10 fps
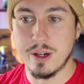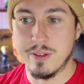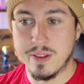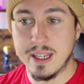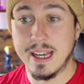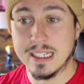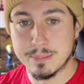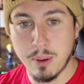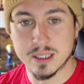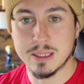I think is
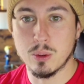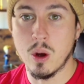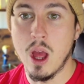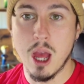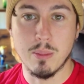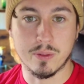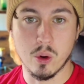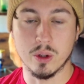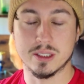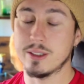possible. But of
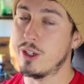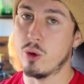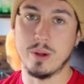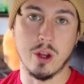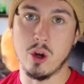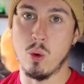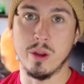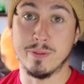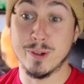course, you know, we don't know what the